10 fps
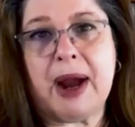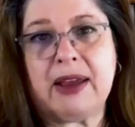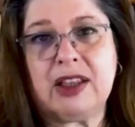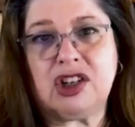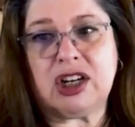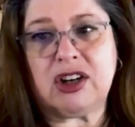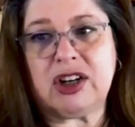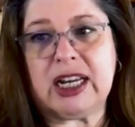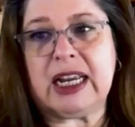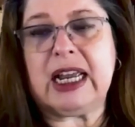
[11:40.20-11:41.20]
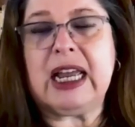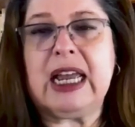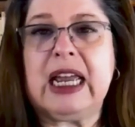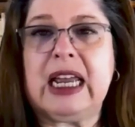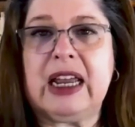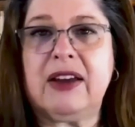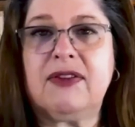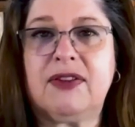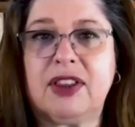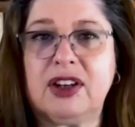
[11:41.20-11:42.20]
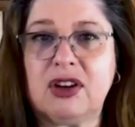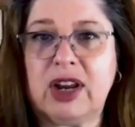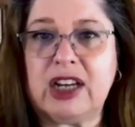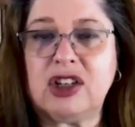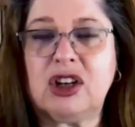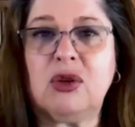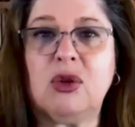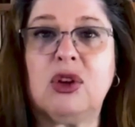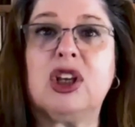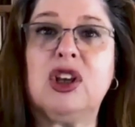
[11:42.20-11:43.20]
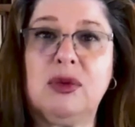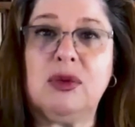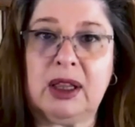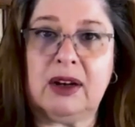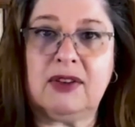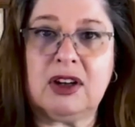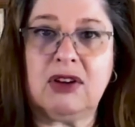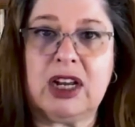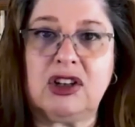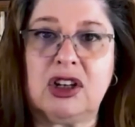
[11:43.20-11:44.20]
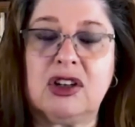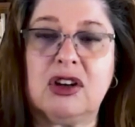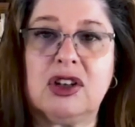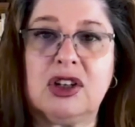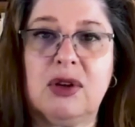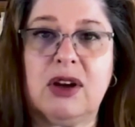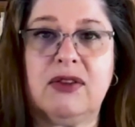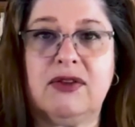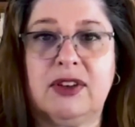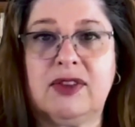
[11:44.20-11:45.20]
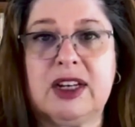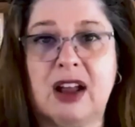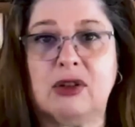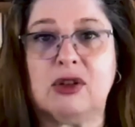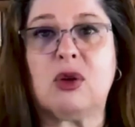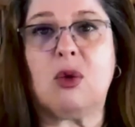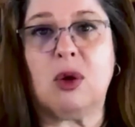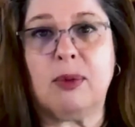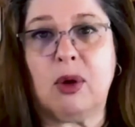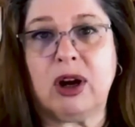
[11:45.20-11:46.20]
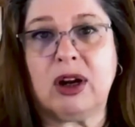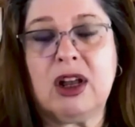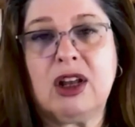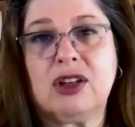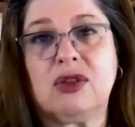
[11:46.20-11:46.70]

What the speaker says: by the charity if the donation or the cumulative donations are $250 or more.